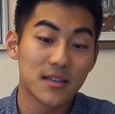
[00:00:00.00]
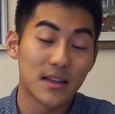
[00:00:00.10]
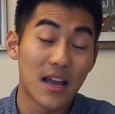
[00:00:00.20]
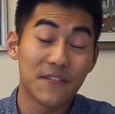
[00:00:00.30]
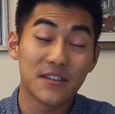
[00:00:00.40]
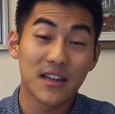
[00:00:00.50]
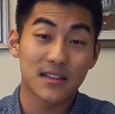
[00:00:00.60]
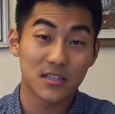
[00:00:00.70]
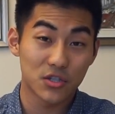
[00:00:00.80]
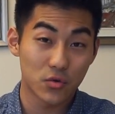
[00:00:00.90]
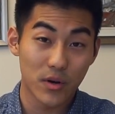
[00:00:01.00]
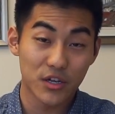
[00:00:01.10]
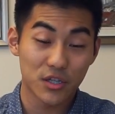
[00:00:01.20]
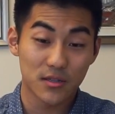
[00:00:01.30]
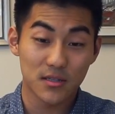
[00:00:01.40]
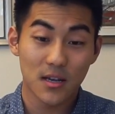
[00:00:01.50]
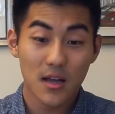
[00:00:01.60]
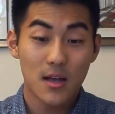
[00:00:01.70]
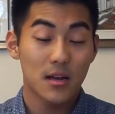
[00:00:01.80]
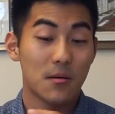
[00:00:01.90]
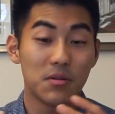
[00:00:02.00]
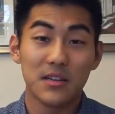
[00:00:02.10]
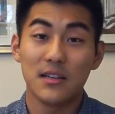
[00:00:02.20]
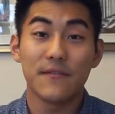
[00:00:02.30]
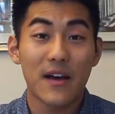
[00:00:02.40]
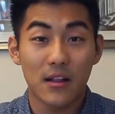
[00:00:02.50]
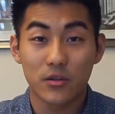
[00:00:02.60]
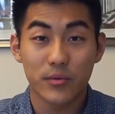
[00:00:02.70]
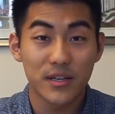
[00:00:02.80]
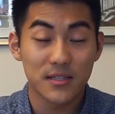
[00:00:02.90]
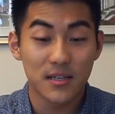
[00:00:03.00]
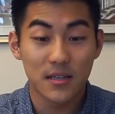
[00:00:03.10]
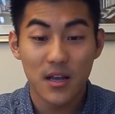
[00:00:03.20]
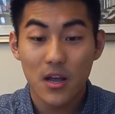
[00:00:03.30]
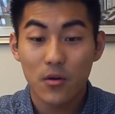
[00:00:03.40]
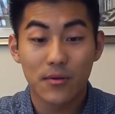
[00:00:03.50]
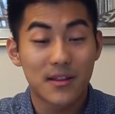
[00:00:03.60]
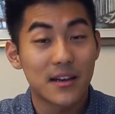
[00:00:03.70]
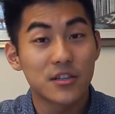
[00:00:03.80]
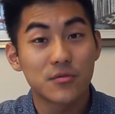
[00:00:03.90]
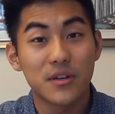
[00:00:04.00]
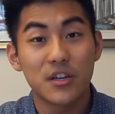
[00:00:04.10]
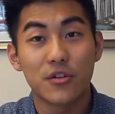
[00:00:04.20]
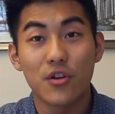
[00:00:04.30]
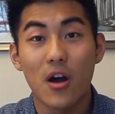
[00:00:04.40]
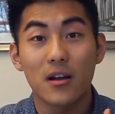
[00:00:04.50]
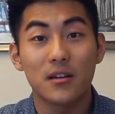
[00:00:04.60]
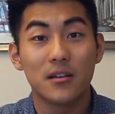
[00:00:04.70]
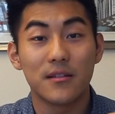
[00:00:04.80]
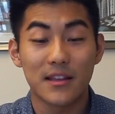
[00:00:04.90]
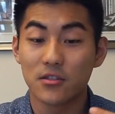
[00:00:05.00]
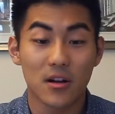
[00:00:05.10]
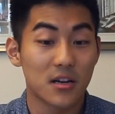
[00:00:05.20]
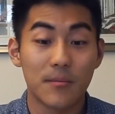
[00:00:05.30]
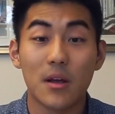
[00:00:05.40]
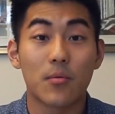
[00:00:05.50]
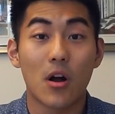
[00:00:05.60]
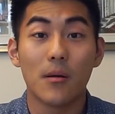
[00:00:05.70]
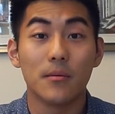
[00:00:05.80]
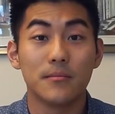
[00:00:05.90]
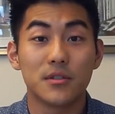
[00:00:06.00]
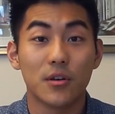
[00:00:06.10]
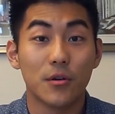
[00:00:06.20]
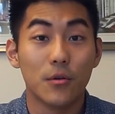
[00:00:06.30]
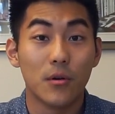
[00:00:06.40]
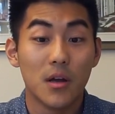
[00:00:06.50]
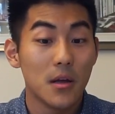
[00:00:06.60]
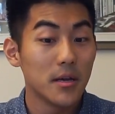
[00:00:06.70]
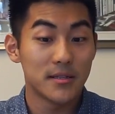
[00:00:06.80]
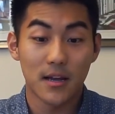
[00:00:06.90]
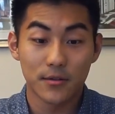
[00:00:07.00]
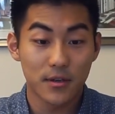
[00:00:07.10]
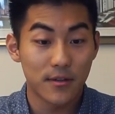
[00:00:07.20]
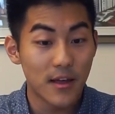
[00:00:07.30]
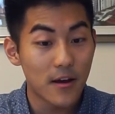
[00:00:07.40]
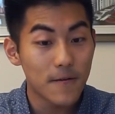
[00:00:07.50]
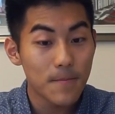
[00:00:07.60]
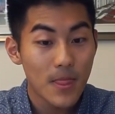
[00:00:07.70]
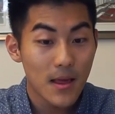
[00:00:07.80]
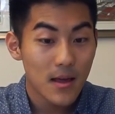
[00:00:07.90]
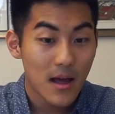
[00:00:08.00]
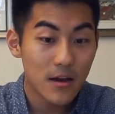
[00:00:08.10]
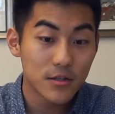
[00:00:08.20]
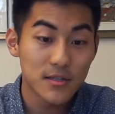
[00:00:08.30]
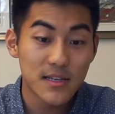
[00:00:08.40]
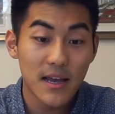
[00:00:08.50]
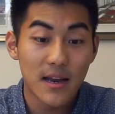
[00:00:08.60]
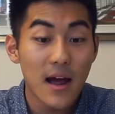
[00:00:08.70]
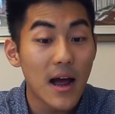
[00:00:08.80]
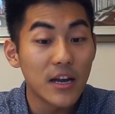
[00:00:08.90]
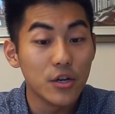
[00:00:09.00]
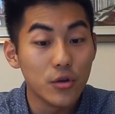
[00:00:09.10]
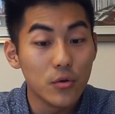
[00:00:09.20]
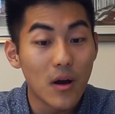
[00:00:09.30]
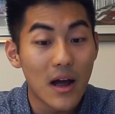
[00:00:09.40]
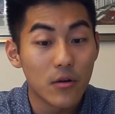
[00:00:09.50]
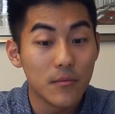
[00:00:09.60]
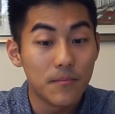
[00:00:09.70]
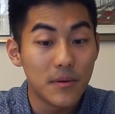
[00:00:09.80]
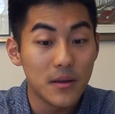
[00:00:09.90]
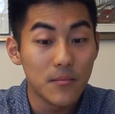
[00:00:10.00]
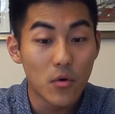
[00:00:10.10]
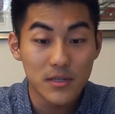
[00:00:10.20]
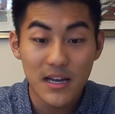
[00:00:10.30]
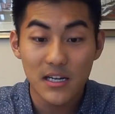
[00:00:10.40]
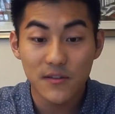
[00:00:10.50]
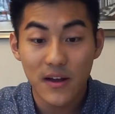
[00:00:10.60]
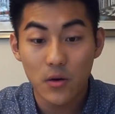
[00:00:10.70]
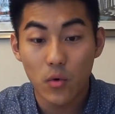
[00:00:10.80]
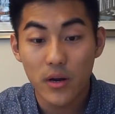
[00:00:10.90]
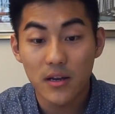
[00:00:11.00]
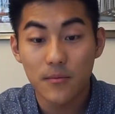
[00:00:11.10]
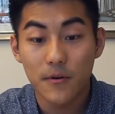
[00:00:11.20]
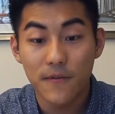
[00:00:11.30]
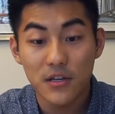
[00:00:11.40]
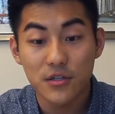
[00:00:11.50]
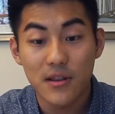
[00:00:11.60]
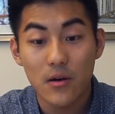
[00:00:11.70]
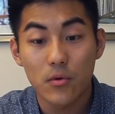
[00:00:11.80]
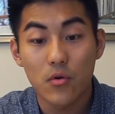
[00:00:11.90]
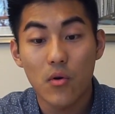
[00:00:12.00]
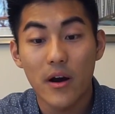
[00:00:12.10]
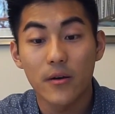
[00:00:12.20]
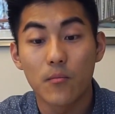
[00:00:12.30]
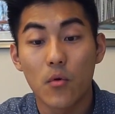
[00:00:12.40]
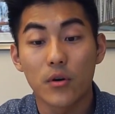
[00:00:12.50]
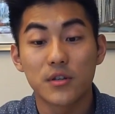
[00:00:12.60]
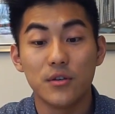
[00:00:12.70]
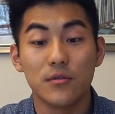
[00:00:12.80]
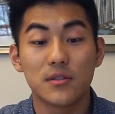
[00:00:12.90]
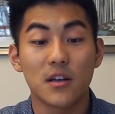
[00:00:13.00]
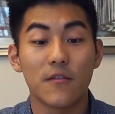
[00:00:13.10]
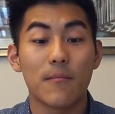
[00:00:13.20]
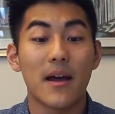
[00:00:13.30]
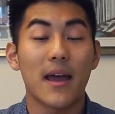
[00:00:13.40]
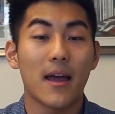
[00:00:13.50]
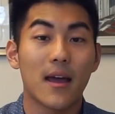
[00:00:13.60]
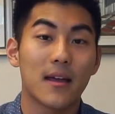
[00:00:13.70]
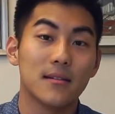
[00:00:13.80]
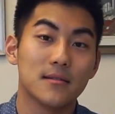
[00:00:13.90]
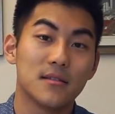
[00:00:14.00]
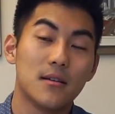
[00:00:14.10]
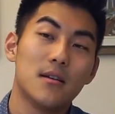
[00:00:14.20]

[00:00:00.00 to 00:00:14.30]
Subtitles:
in life and death situations. Completely valid reason. With dentistry, that's not gonna be a problem, so sounds good there. I also said I knew I would be more satisfied working in a profession that required more use of my hands.